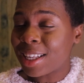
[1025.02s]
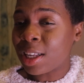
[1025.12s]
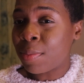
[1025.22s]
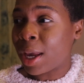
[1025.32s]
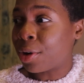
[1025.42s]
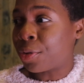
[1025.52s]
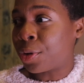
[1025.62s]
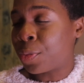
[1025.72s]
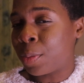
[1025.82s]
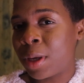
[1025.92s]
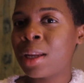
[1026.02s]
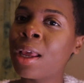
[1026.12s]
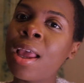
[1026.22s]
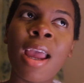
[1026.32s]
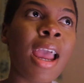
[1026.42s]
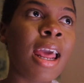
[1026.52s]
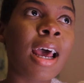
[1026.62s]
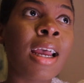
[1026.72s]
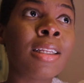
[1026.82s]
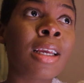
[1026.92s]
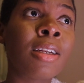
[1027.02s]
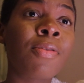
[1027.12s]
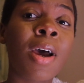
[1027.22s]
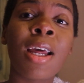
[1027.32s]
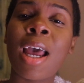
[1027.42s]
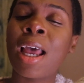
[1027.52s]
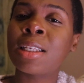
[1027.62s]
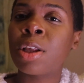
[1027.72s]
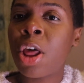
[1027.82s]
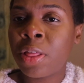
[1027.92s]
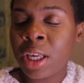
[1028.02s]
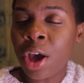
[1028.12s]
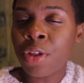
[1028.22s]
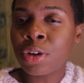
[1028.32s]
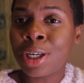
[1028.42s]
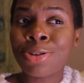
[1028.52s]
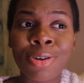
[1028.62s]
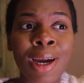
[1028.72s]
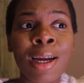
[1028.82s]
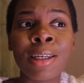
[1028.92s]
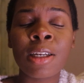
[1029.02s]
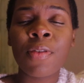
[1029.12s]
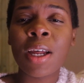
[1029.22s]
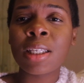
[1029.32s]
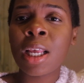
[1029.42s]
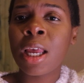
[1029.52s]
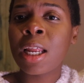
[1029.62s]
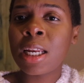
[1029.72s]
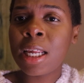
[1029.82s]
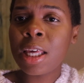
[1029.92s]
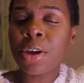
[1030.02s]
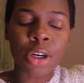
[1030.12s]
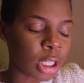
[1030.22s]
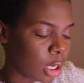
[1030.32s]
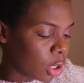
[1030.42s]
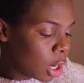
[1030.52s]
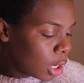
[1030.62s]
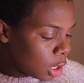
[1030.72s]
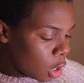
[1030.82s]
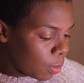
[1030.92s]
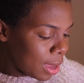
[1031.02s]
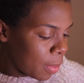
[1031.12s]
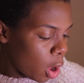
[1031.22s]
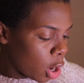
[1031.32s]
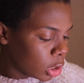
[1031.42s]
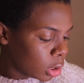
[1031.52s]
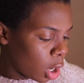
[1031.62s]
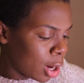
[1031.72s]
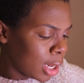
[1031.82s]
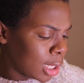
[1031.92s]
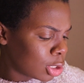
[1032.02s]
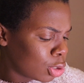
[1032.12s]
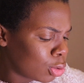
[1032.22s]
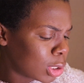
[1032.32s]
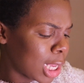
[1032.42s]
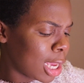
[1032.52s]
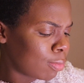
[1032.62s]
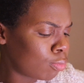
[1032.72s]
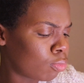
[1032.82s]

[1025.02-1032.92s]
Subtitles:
as a man or a woman, and I identify as the other gender, or I identify as neither gender. You know, people are starting to say,